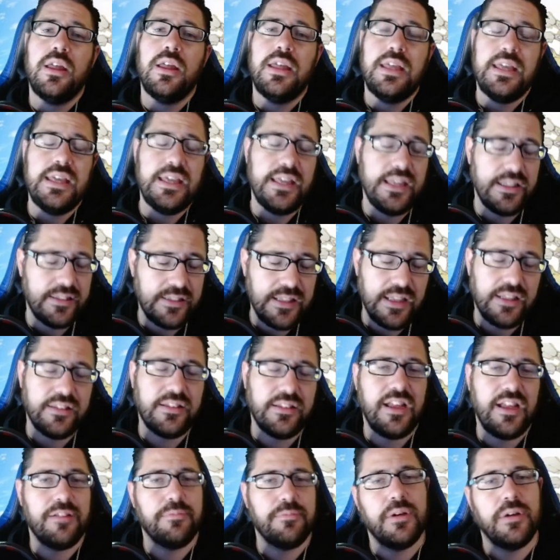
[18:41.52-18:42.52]
hit that
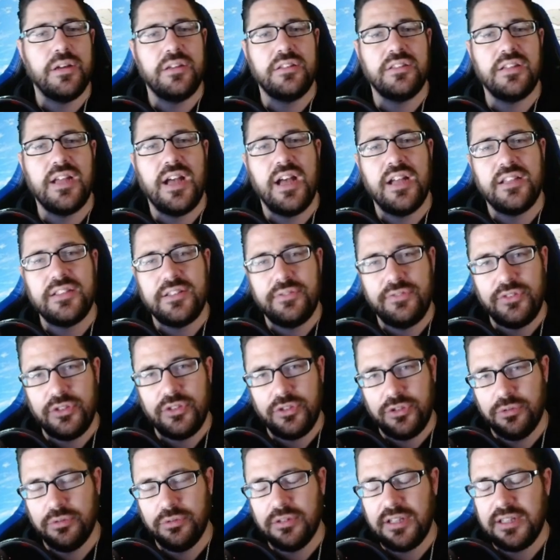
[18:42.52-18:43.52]
like button, guys, if you
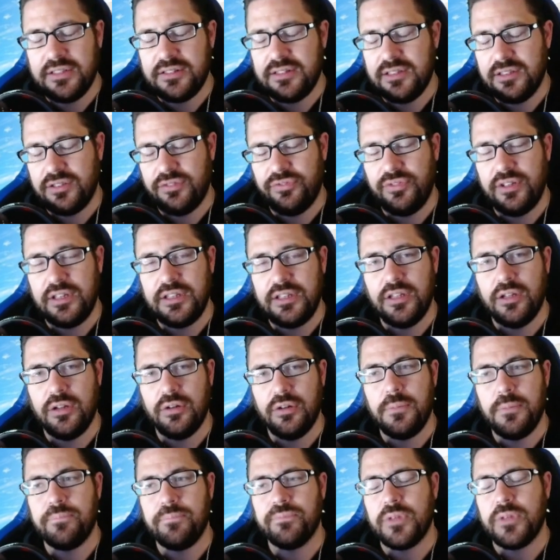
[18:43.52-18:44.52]
do like this
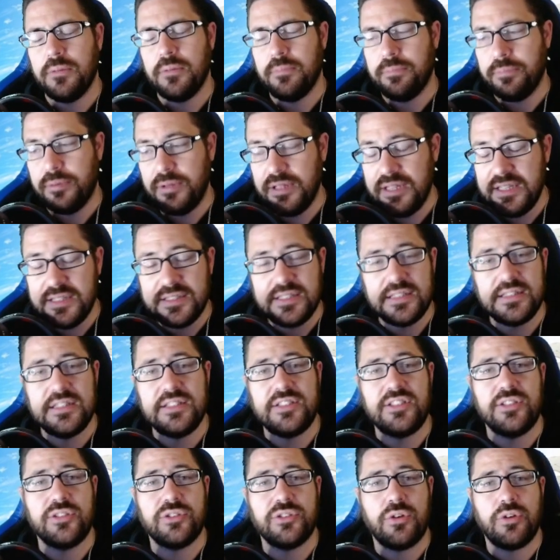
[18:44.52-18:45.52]
video. Please hit the
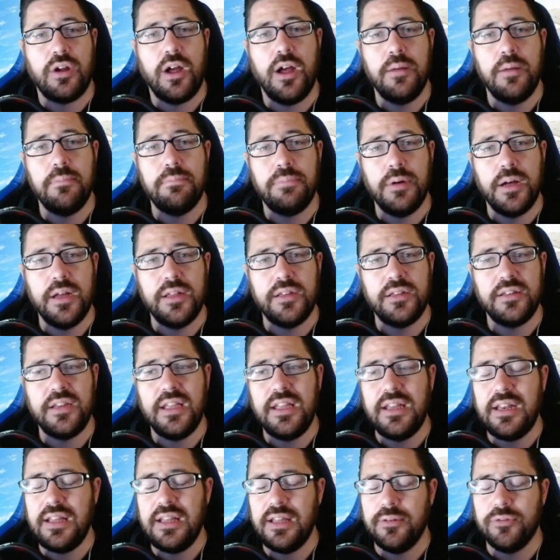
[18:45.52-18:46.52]
subscribe button.
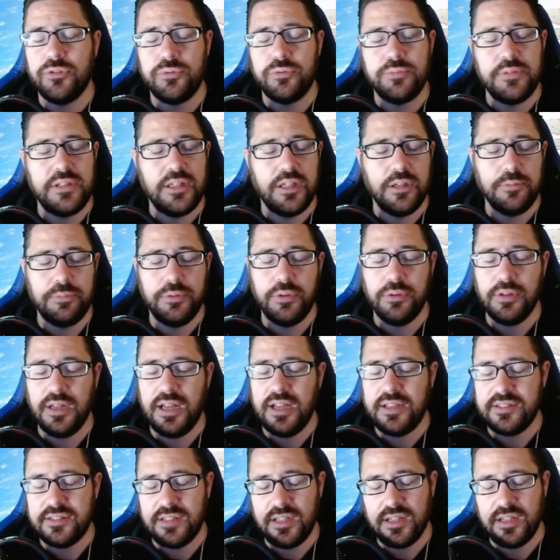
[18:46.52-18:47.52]
It helps me help you
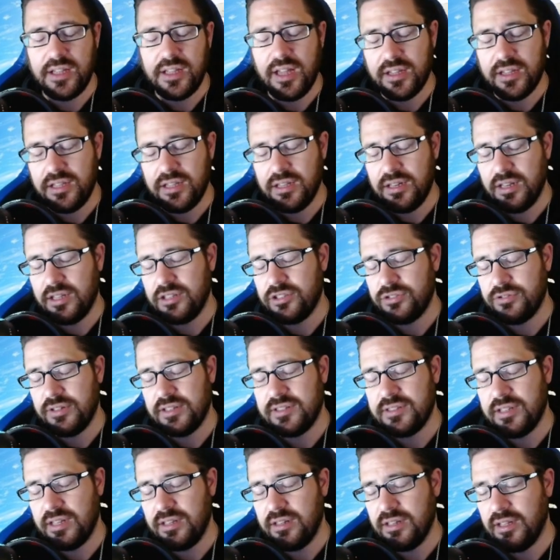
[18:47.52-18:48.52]
guys. Like, I cannot
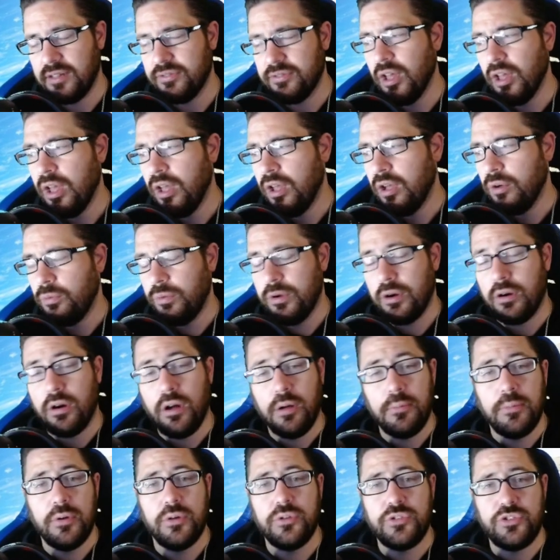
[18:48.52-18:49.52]
stress that enough. We're
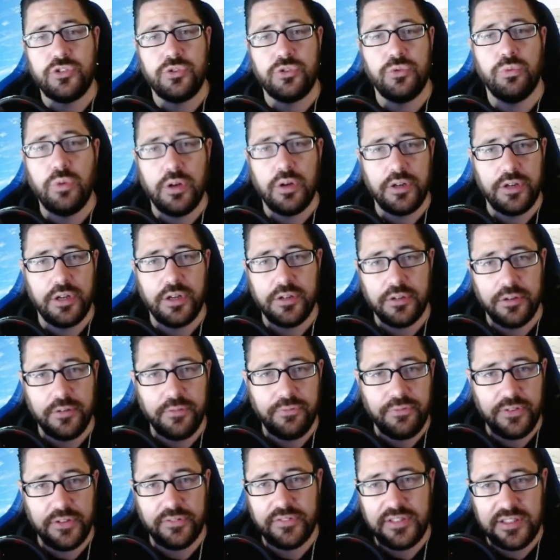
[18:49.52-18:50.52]
almost to
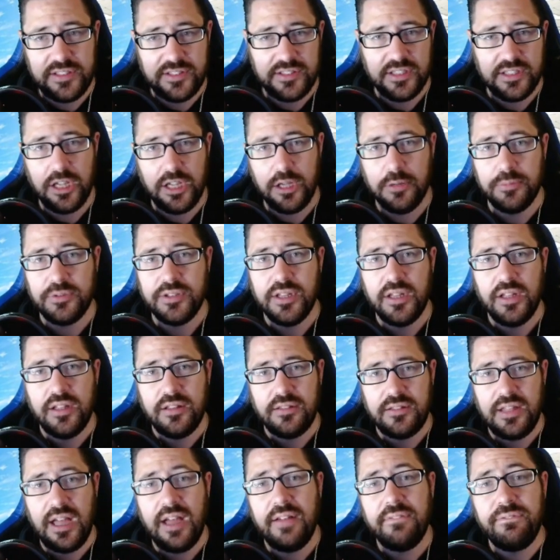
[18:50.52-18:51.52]
150 subs.
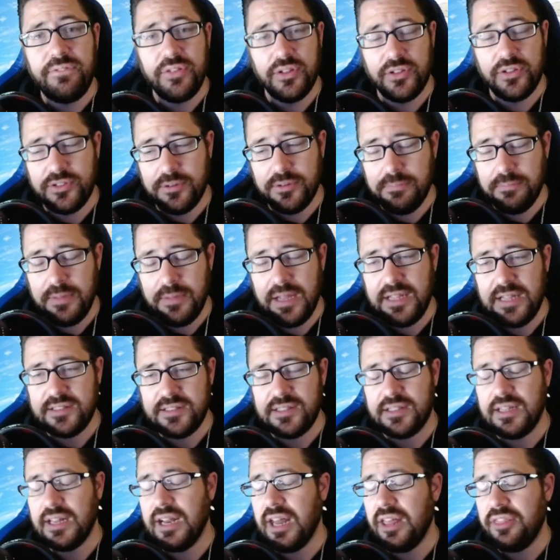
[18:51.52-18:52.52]
That feels
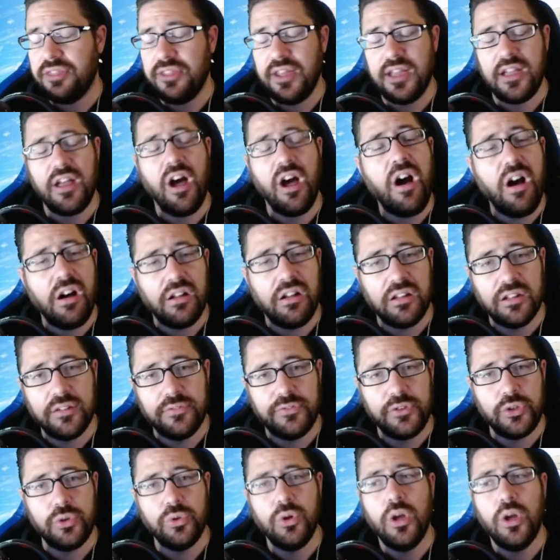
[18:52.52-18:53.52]
amazing. And I thank all of you